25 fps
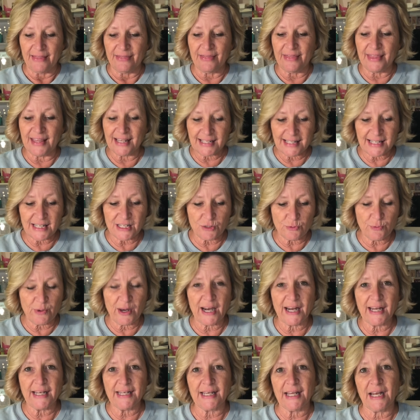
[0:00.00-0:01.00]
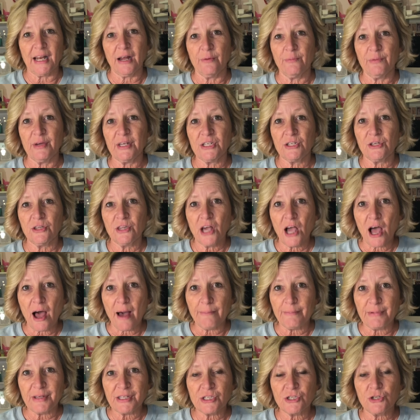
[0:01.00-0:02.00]
this is what I did. I went to the
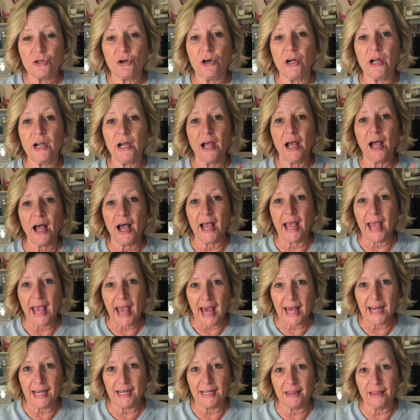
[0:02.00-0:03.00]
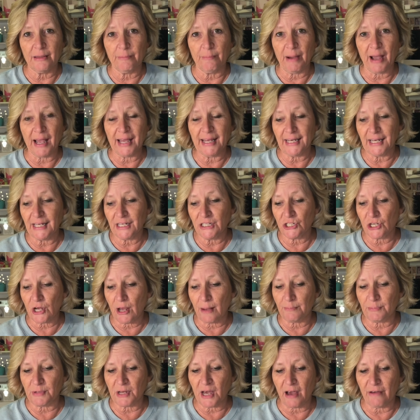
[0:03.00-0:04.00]
copy store, I had the binding
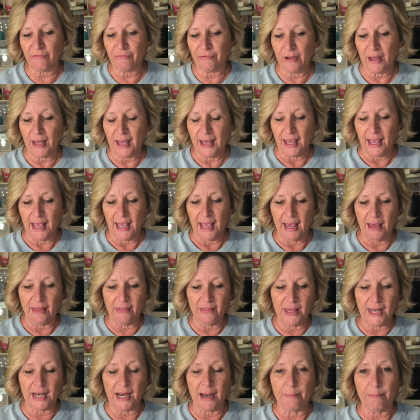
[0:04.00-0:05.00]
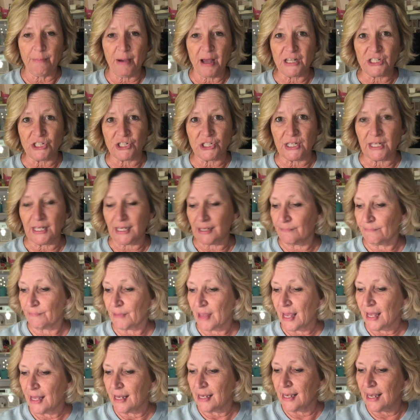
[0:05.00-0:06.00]
chopped off, and then I punched it.
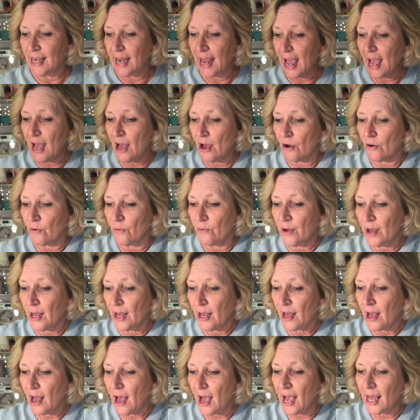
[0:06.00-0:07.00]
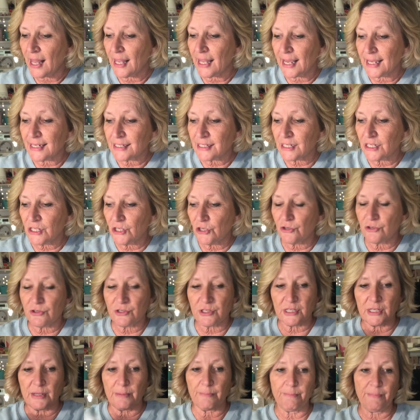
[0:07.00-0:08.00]
Now I like to
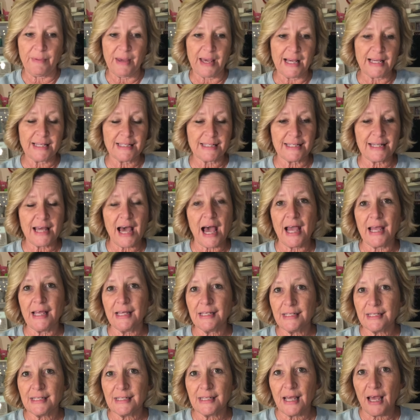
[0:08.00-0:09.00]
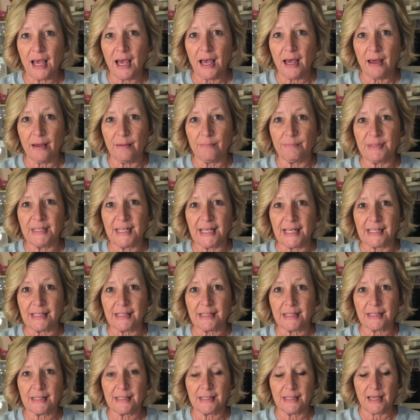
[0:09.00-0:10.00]
use the big size
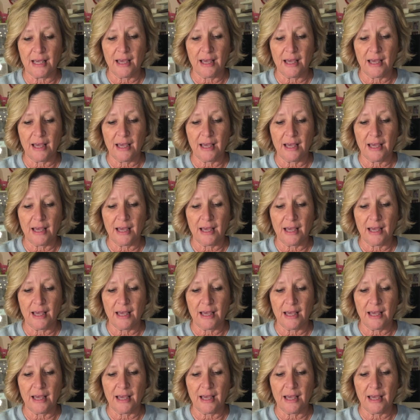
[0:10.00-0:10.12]
discs